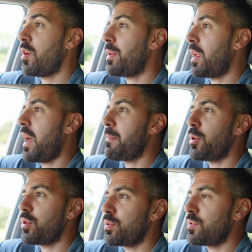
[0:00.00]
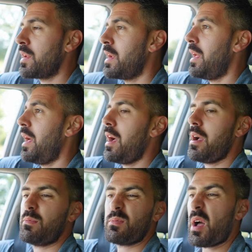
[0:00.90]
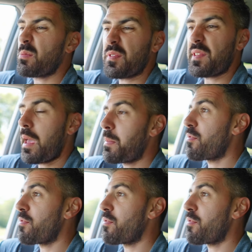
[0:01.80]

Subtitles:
top of the line models. Comes with DAB